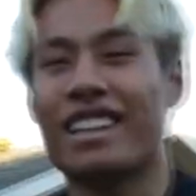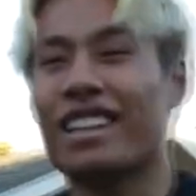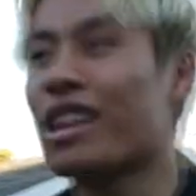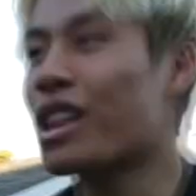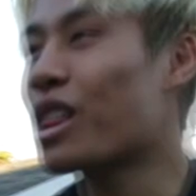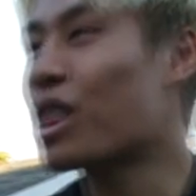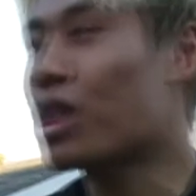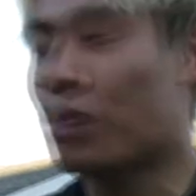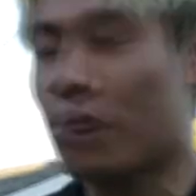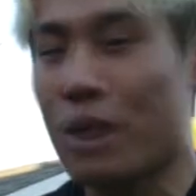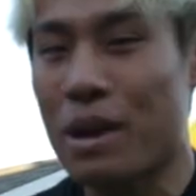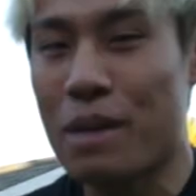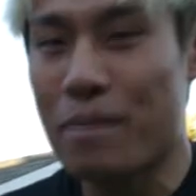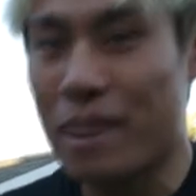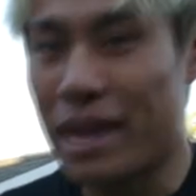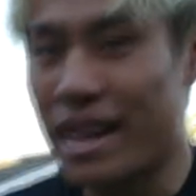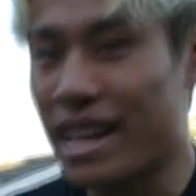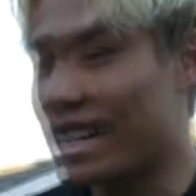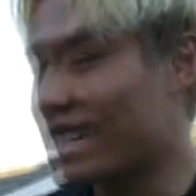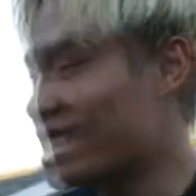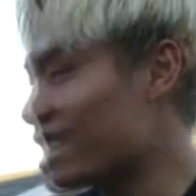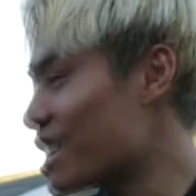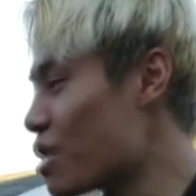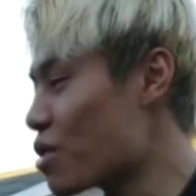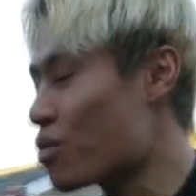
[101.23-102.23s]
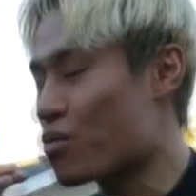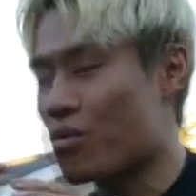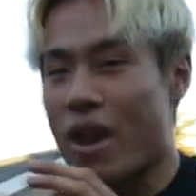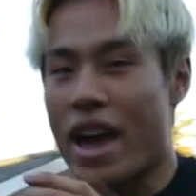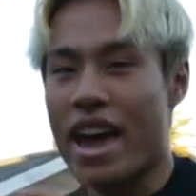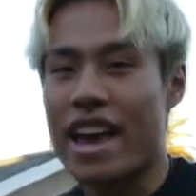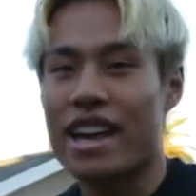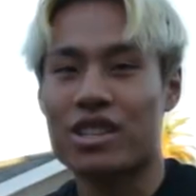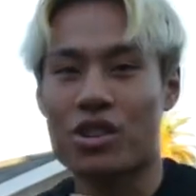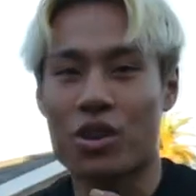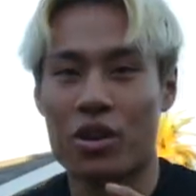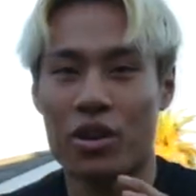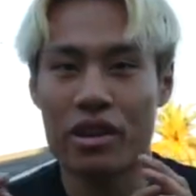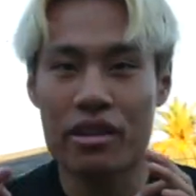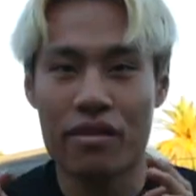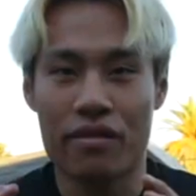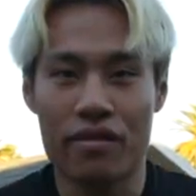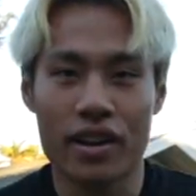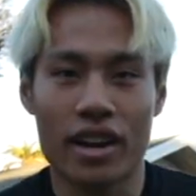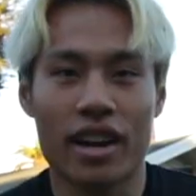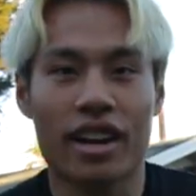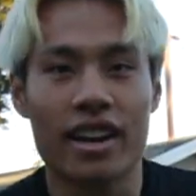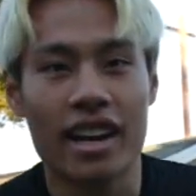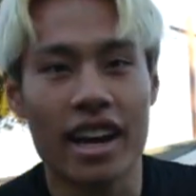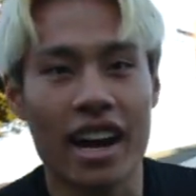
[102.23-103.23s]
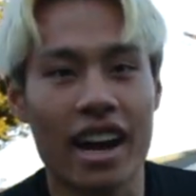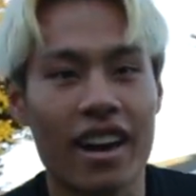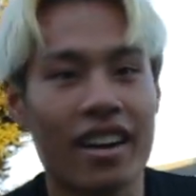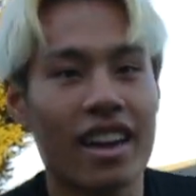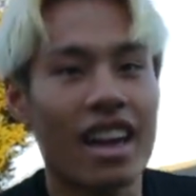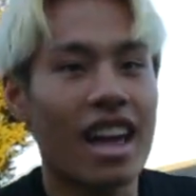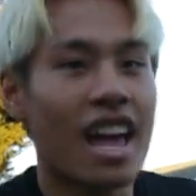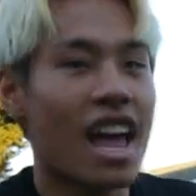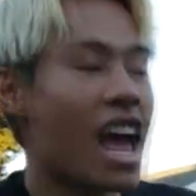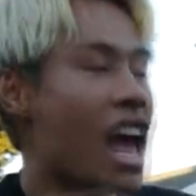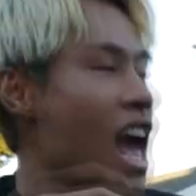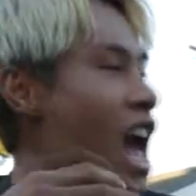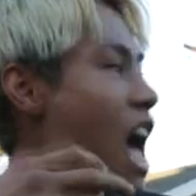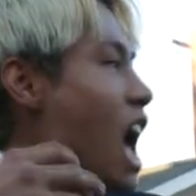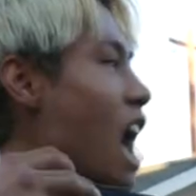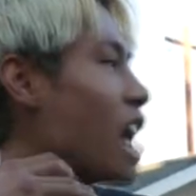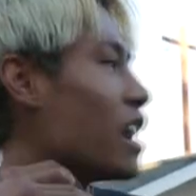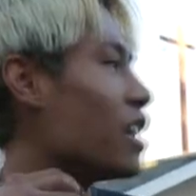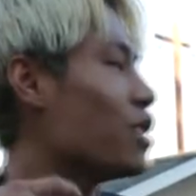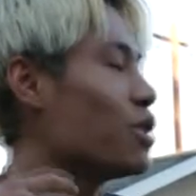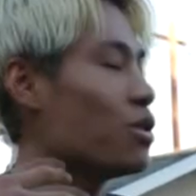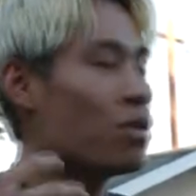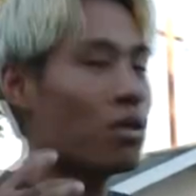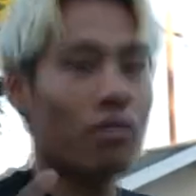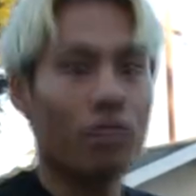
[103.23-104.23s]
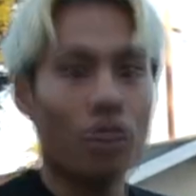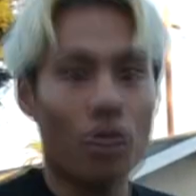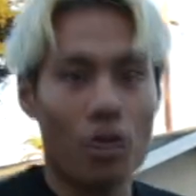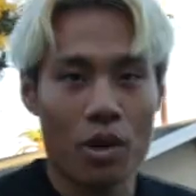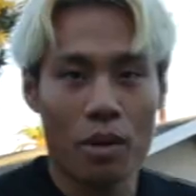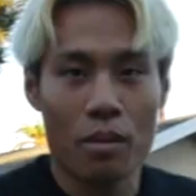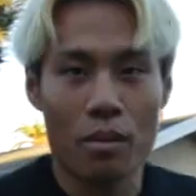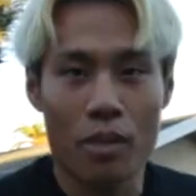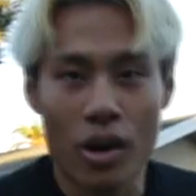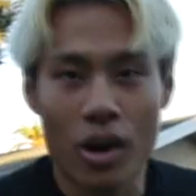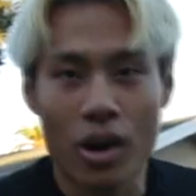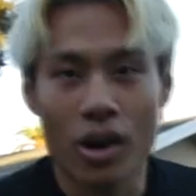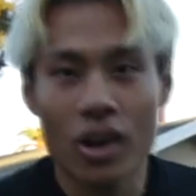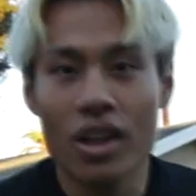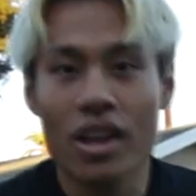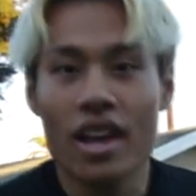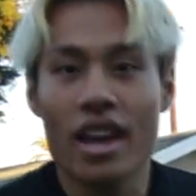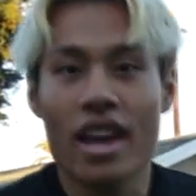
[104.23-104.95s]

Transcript: 3 minutes, Ray has already figured out how to do the floating ball,